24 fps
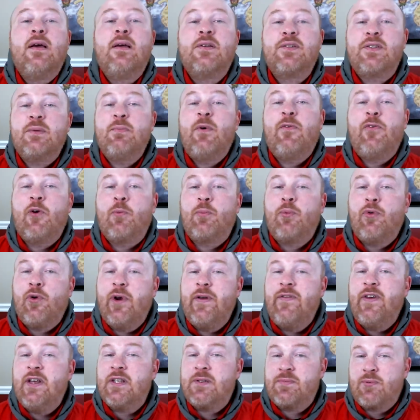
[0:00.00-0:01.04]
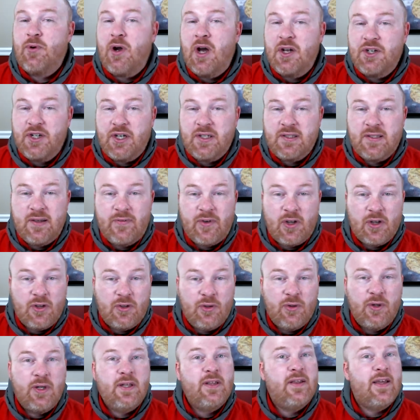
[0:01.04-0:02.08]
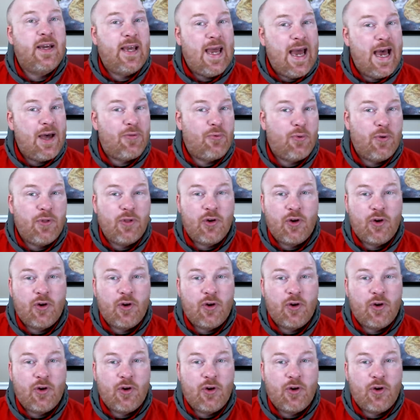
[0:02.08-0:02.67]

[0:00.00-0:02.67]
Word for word: Some of her previous projects have included the Catherine